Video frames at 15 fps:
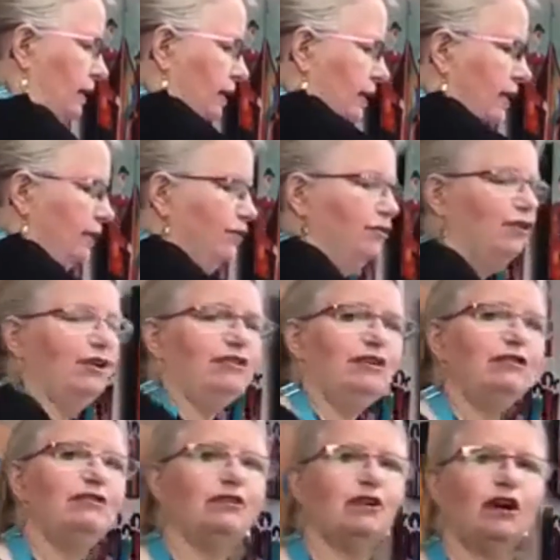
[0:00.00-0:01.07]
It's just a
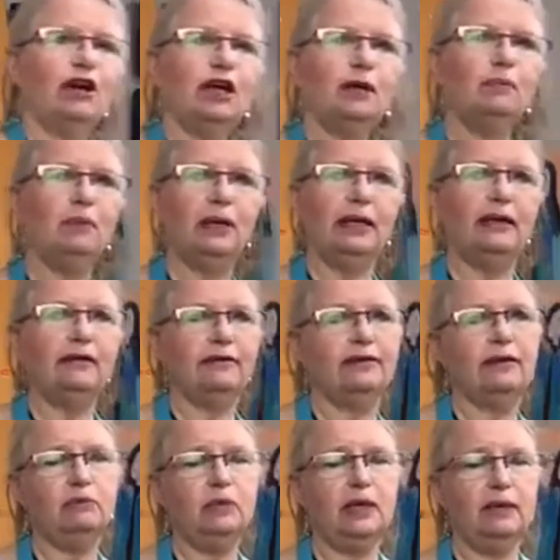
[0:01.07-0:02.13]
starting place.
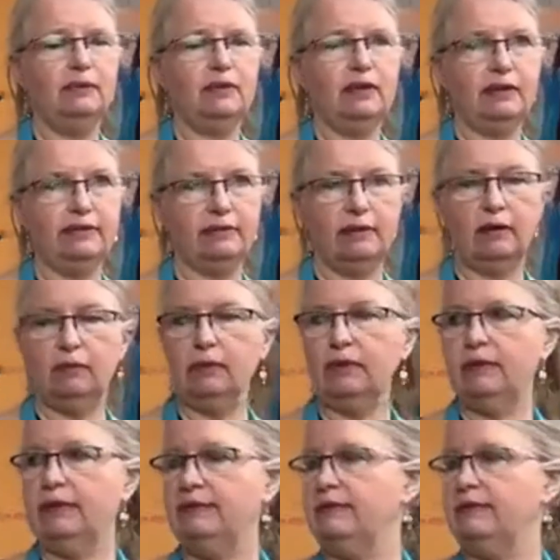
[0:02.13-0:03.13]
Sometimes I start with this,